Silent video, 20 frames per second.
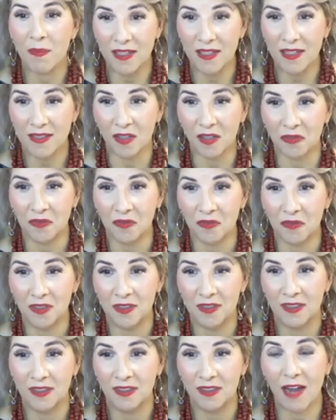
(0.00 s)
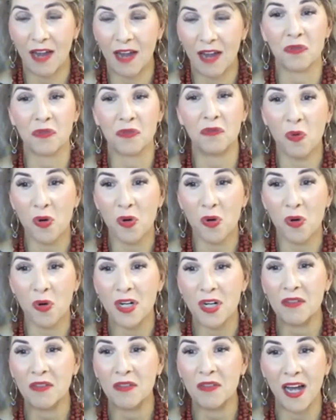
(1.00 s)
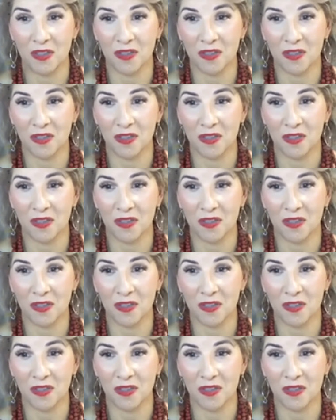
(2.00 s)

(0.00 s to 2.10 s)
after 45 years